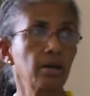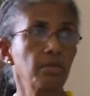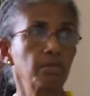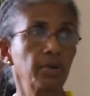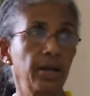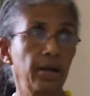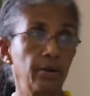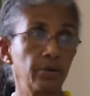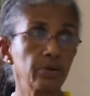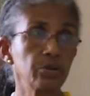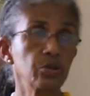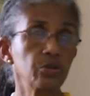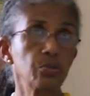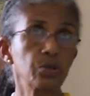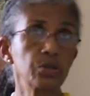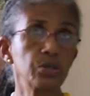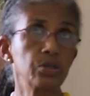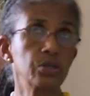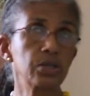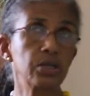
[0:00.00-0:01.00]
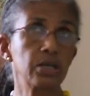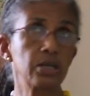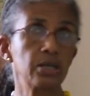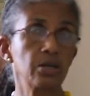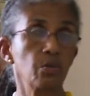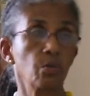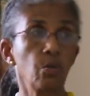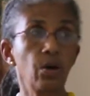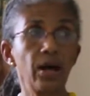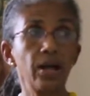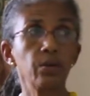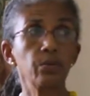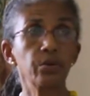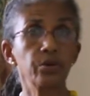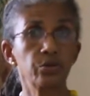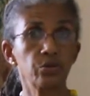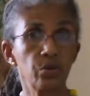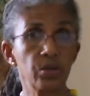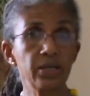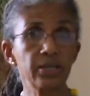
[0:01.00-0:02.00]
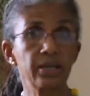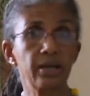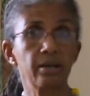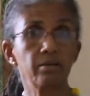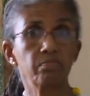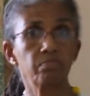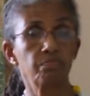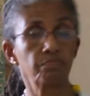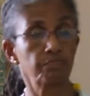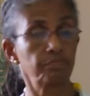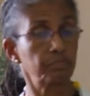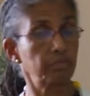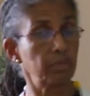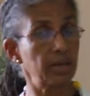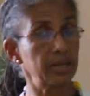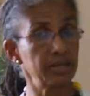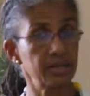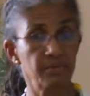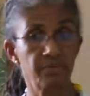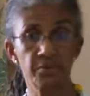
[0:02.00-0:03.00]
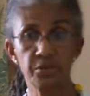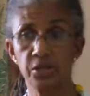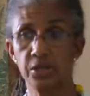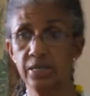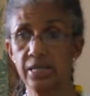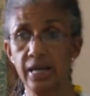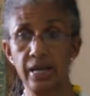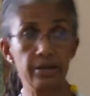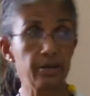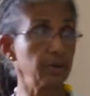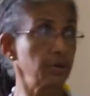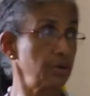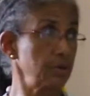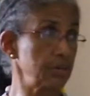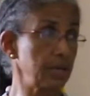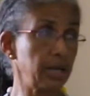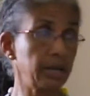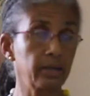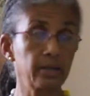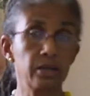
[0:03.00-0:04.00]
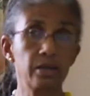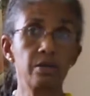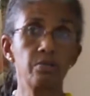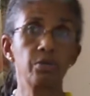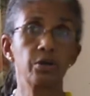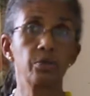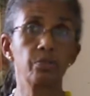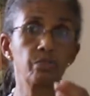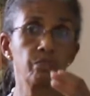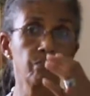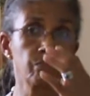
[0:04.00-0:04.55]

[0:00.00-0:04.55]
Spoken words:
But I also want to say that while we're doing that, as civil society or as academia,